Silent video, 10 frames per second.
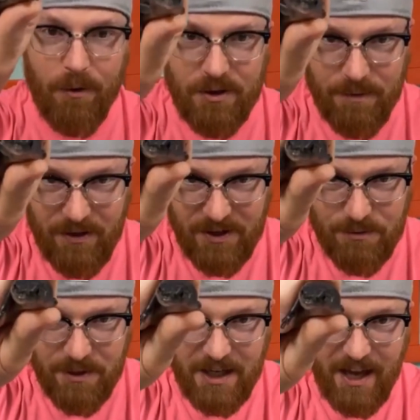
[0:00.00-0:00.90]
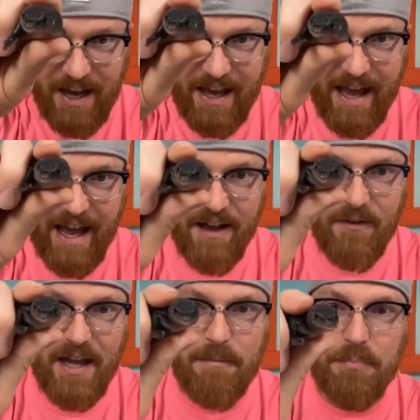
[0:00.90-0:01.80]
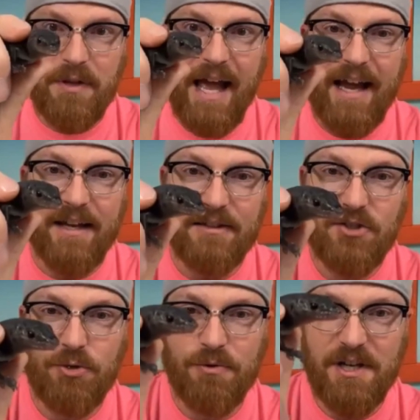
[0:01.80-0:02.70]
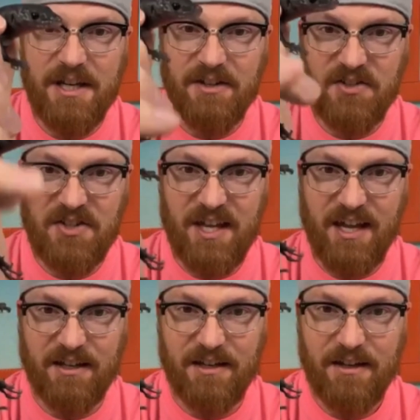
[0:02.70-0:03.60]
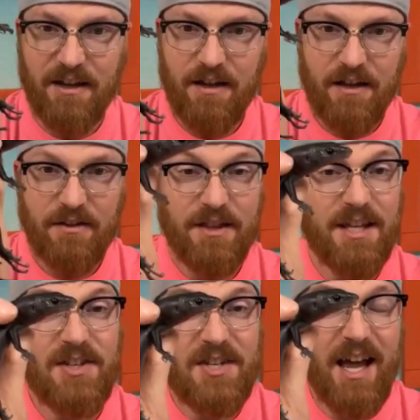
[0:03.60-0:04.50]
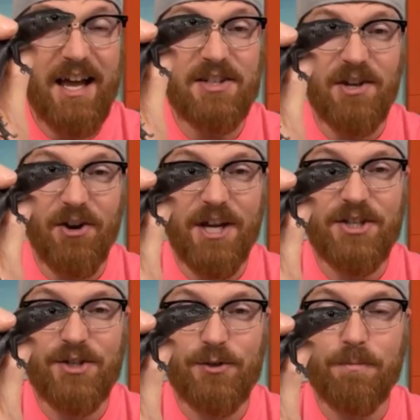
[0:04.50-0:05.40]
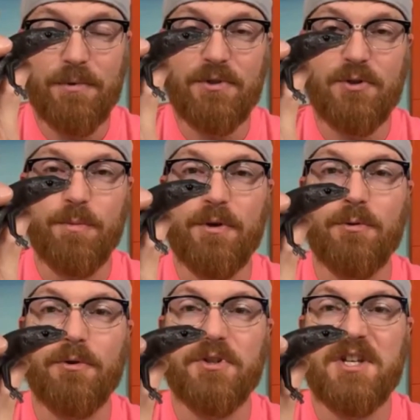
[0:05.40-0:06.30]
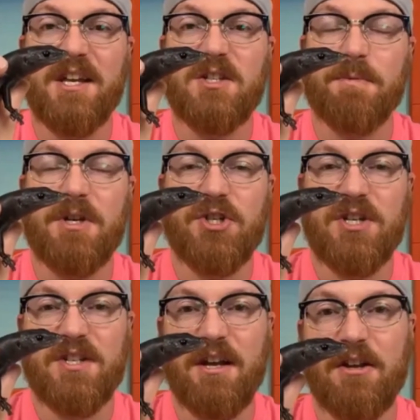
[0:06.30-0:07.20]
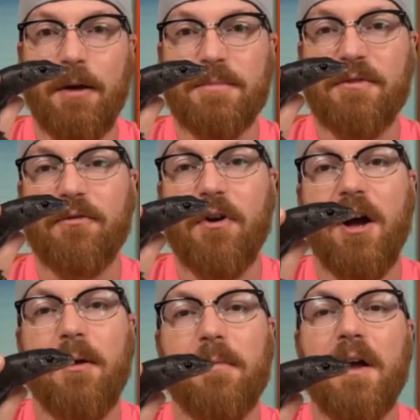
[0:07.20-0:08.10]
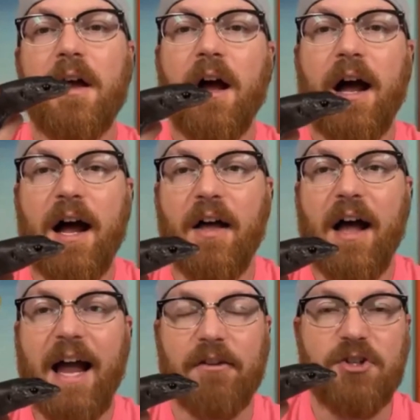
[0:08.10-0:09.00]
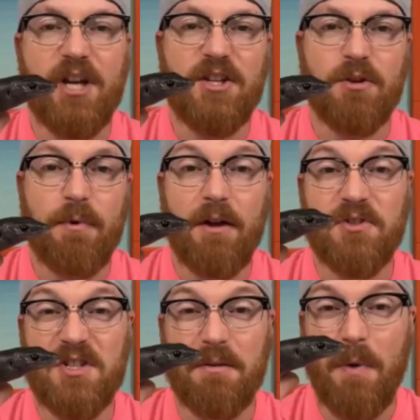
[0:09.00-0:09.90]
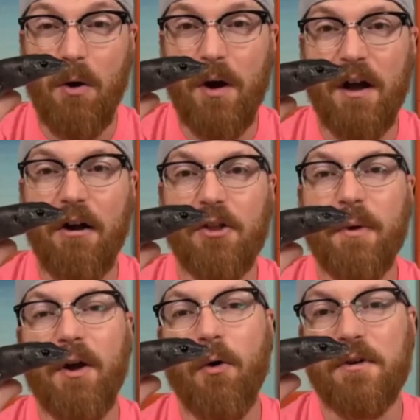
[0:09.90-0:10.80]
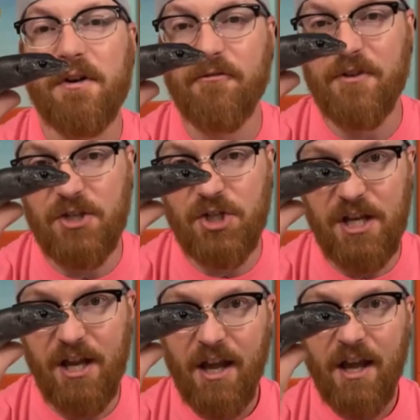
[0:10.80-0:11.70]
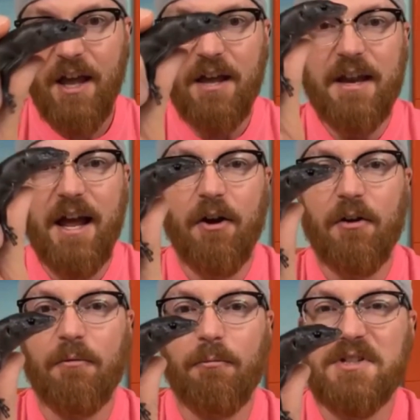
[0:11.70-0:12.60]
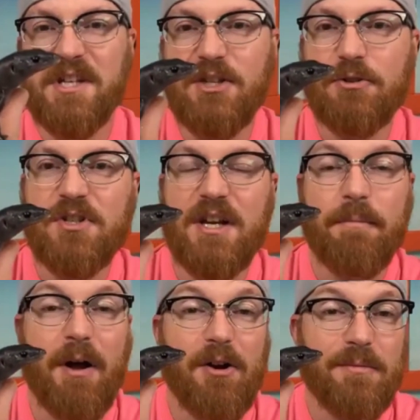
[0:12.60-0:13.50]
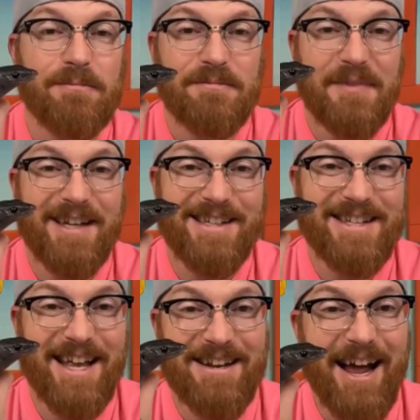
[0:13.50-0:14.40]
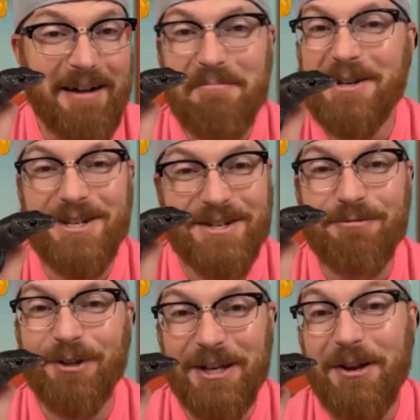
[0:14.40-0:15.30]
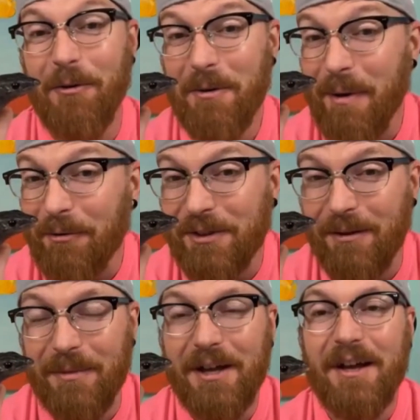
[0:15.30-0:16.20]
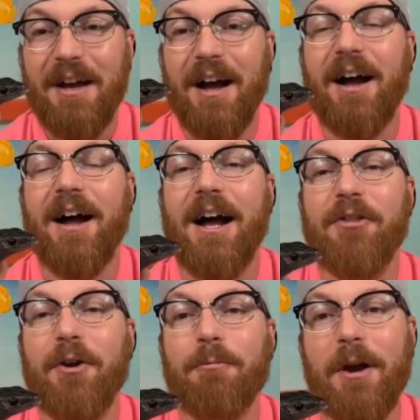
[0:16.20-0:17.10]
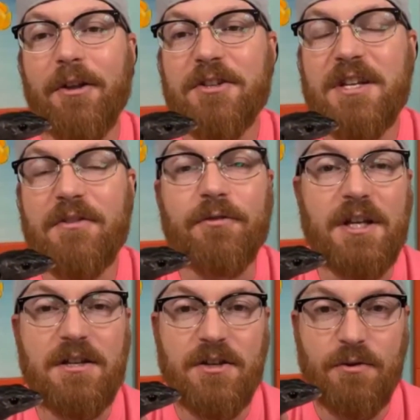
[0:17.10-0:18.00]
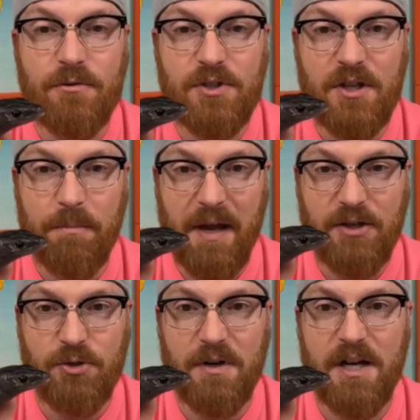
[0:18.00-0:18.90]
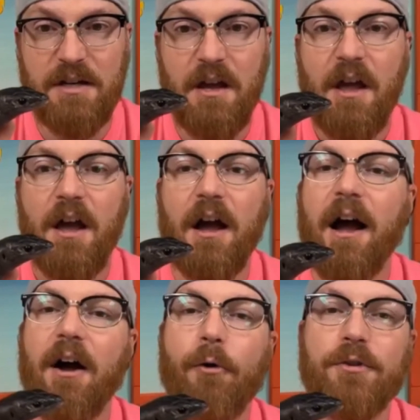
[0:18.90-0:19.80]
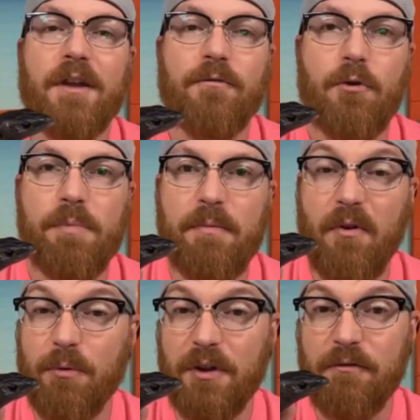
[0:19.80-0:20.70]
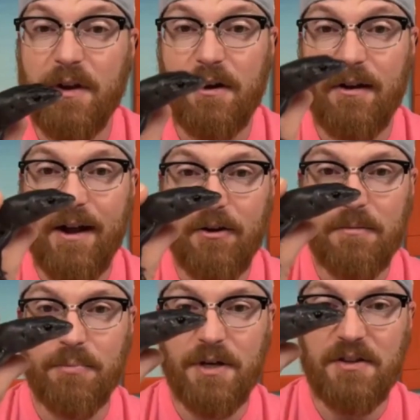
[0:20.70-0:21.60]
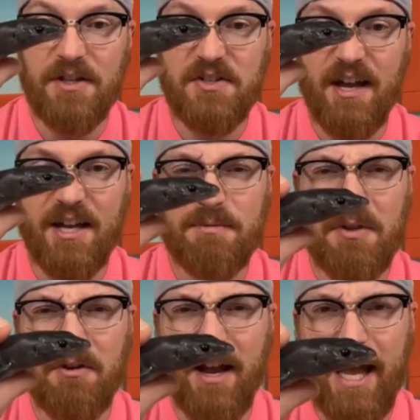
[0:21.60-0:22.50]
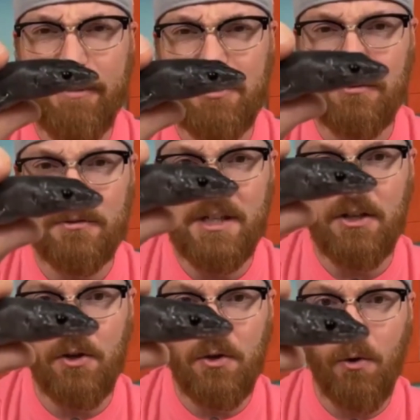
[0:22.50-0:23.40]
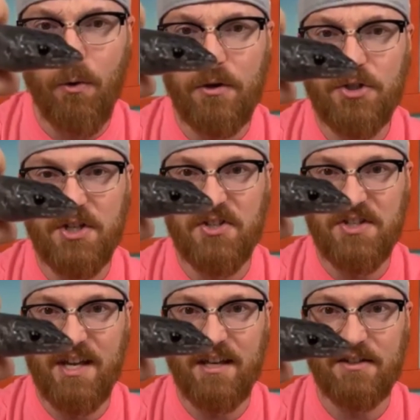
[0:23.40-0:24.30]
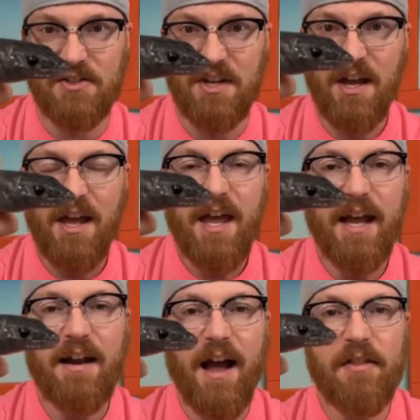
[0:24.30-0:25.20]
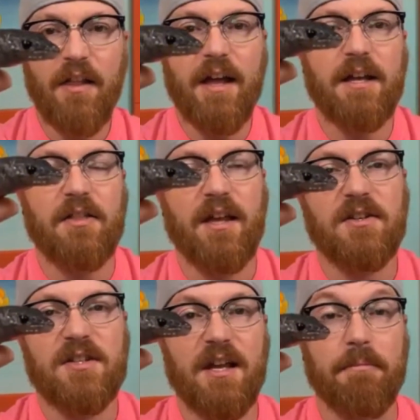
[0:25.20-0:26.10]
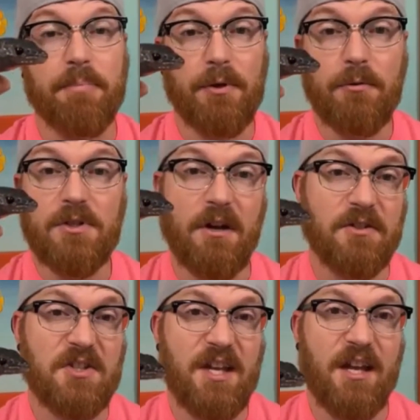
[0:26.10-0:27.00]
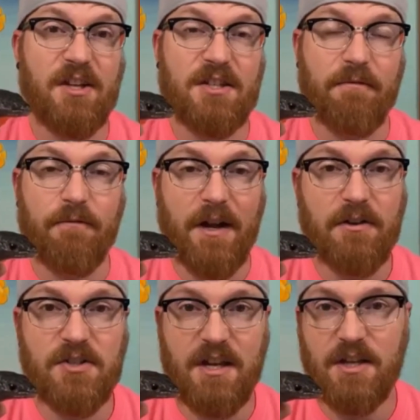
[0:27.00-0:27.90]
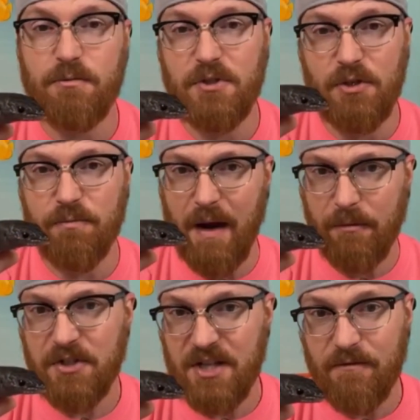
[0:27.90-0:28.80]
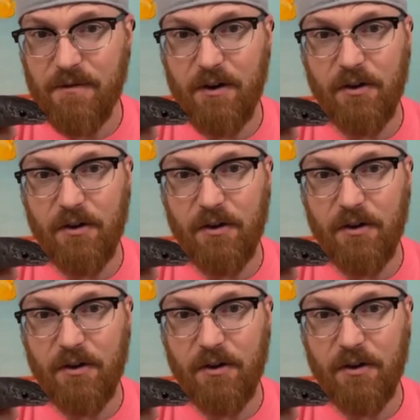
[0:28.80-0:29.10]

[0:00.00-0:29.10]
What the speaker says: with me this week, I have a black tree skink. These guys are a super cool skink species that comes from island chains around Samoa all the way over to Fiji. Now, what's interesting about them is that not much is really known about them. They're relatively new to the pet trade. Only a few people have really figured out how to breed these guys, but they're absolutely gorgeous skinks. And unlike things like blue-tongue skinks and fire skinks, which you've probably seen